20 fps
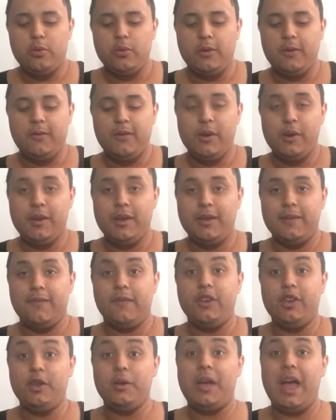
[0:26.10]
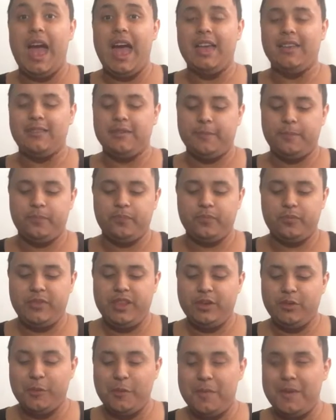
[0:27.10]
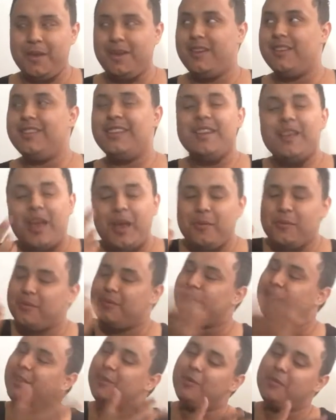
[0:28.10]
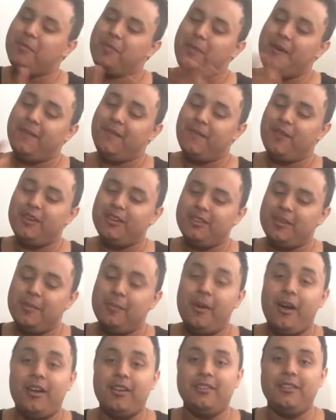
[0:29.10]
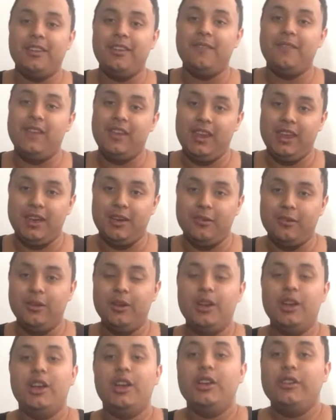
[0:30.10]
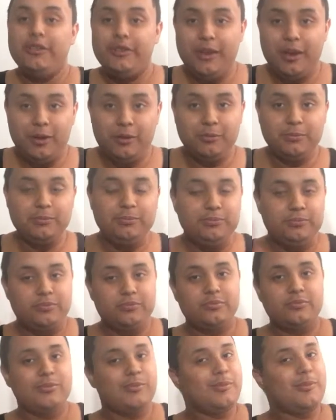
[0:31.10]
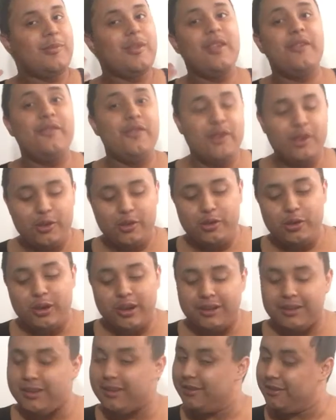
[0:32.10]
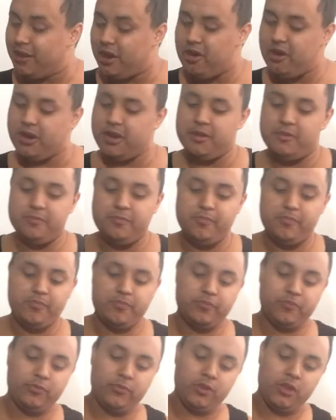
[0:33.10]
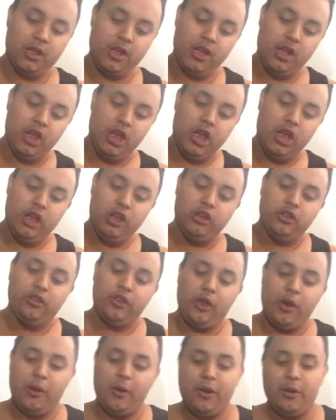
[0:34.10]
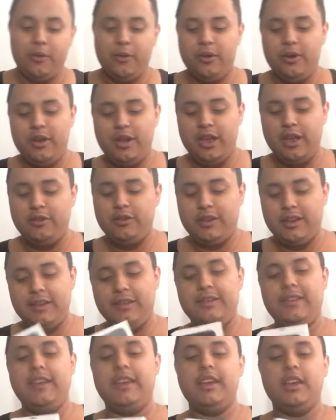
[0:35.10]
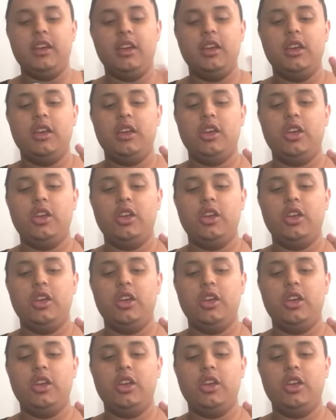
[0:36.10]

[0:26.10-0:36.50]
review it for you guys. This will be my first unboxing video. So, without further ado, let's get started. So, as you can see,